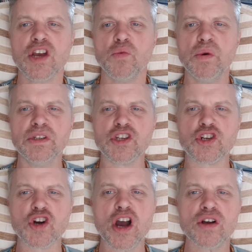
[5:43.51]
We will
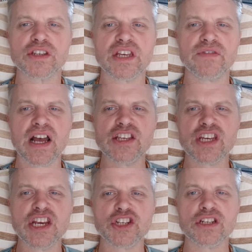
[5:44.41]
destroy your
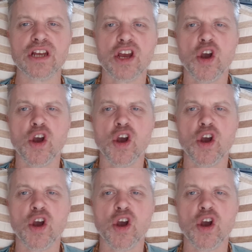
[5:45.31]
civilization.